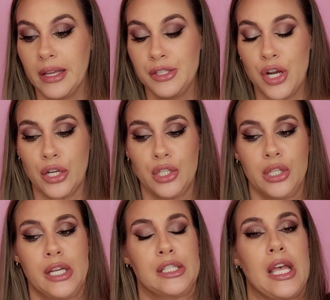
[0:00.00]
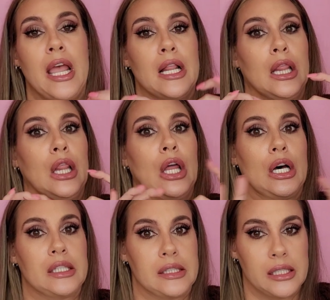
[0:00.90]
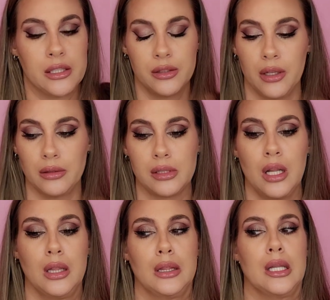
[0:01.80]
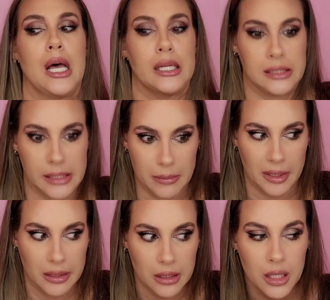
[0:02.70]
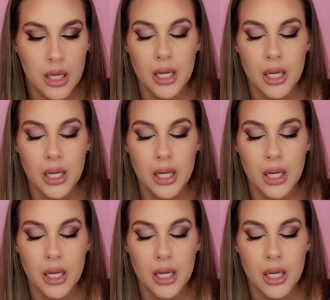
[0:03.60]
ejaculates a lot. There's a lot of semen.